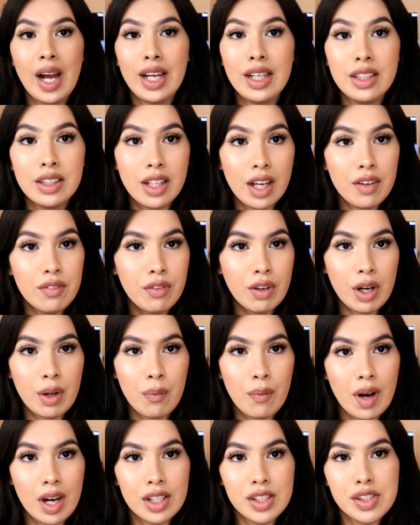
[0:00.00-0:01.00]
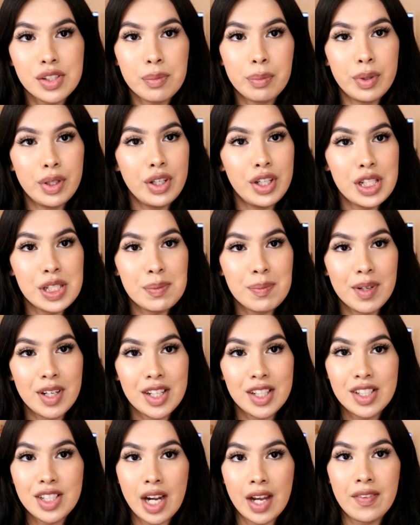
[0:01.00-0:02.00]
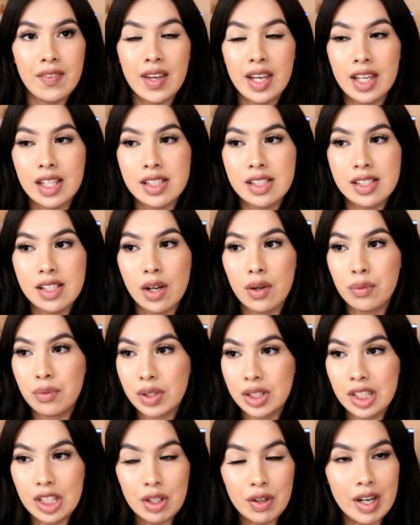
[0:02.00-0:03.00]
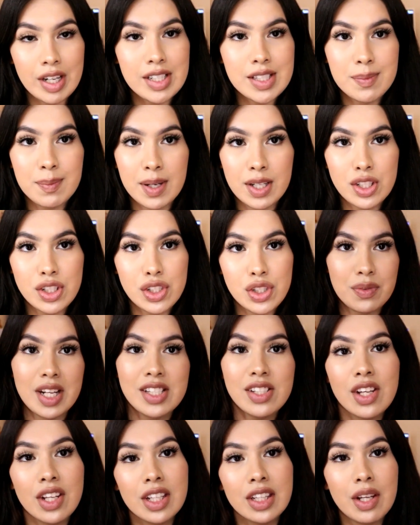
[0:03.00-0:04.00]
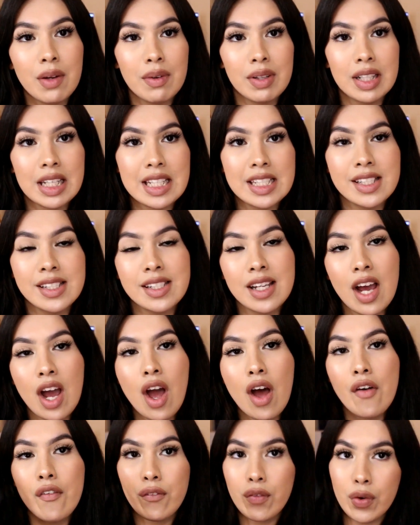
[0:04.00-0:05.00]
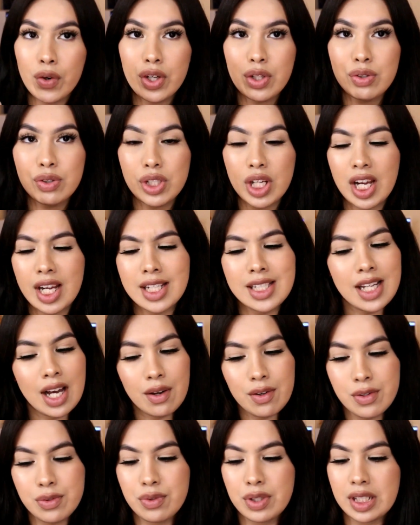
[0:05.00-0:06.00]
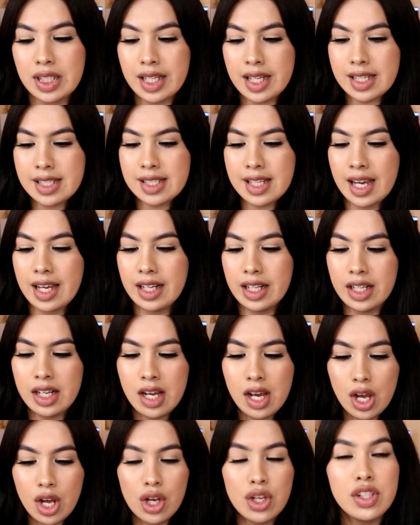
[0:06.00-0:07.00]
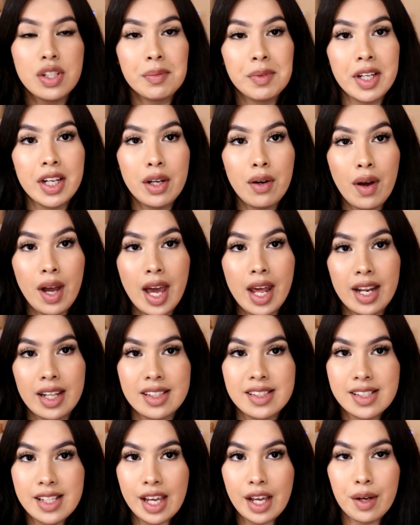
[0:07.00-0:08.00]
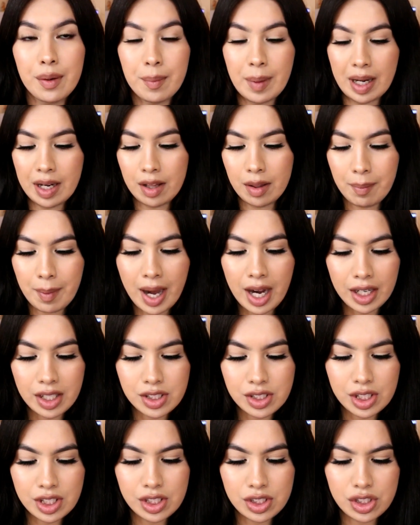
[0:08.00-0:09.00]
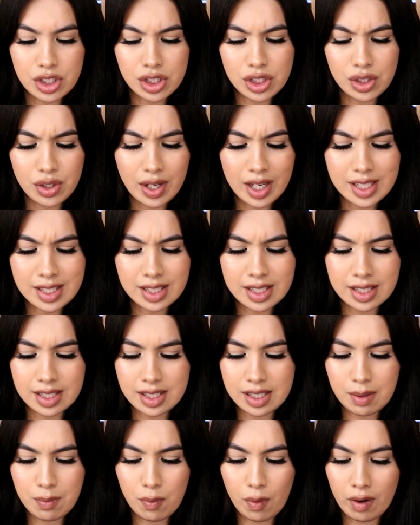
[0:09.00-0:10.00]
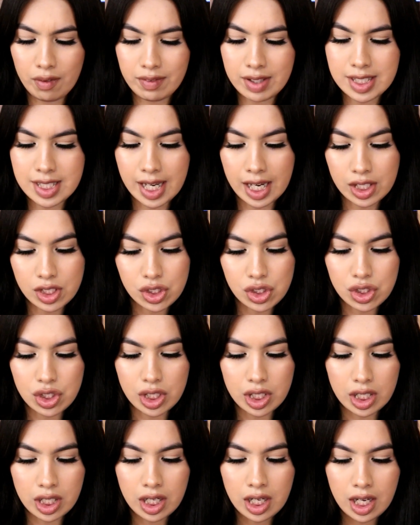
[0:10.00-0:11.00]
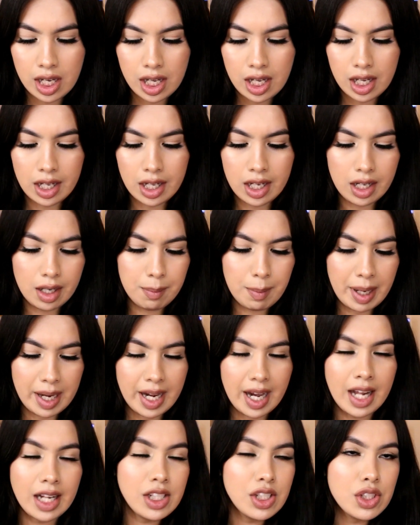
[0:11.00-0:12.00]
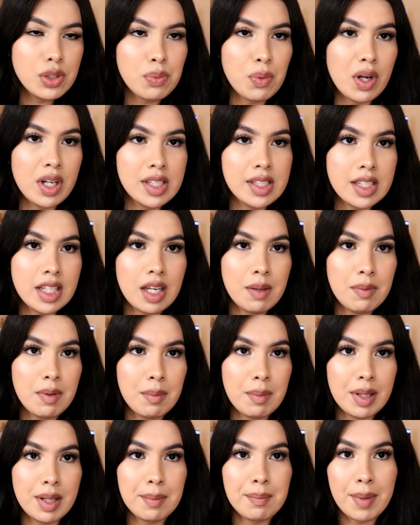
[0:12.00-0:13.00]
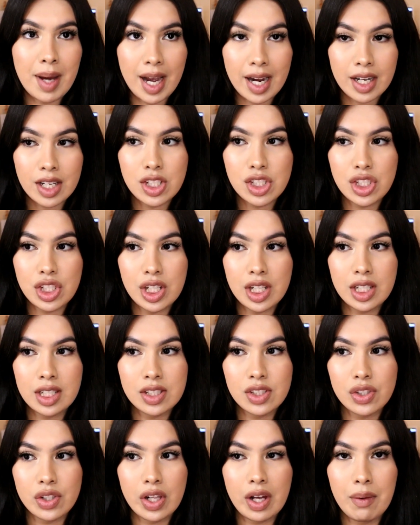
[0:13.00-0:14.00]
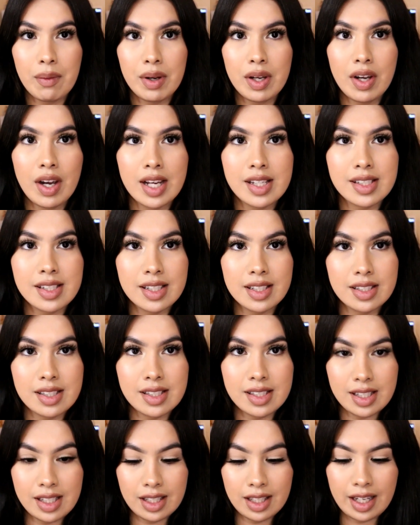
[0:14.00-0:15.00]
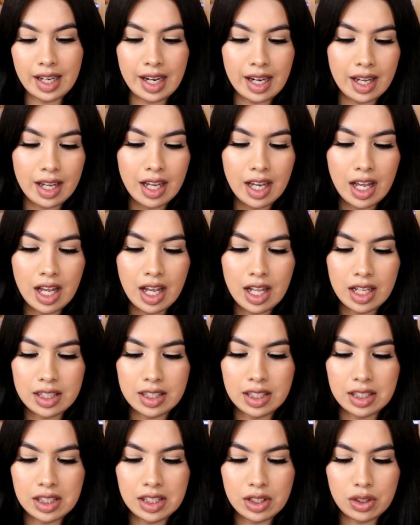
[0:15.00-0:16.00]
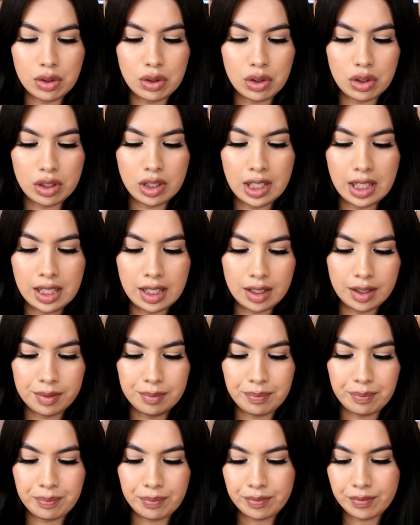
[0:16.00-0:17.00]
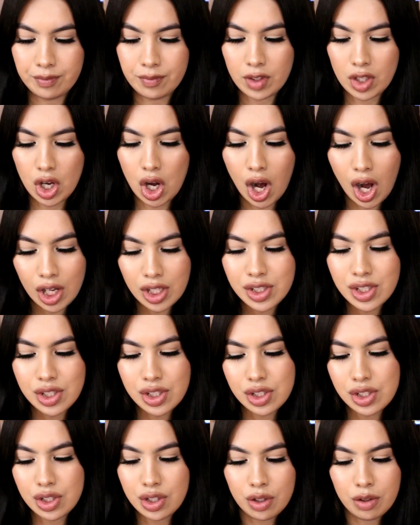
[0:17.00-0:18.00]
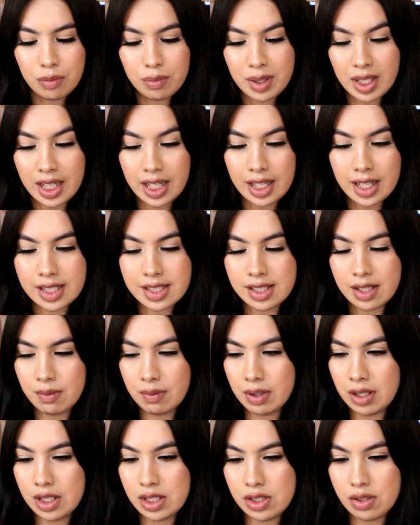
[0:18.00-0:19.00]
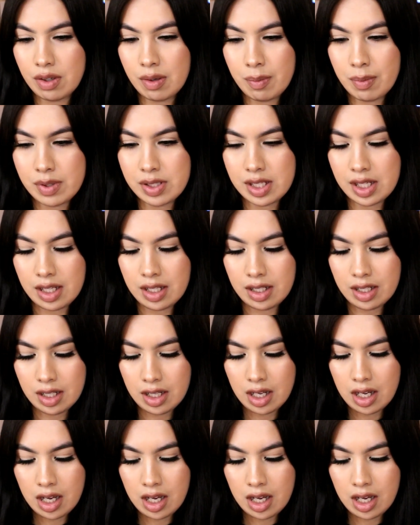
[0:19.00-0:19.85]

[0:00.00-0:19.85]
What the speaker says: I love Wet n Wild's beauty sponge. I think it's a really great sponge. So when I saw that they released 4 new shades, I was really excited. So I'm gonna go ahead and take them out of the packaging just so you guys can see more of the texture. I kind of just wanted to keep them in the packaging so that way you guys can see like the little costume that I guess they wanted to represent.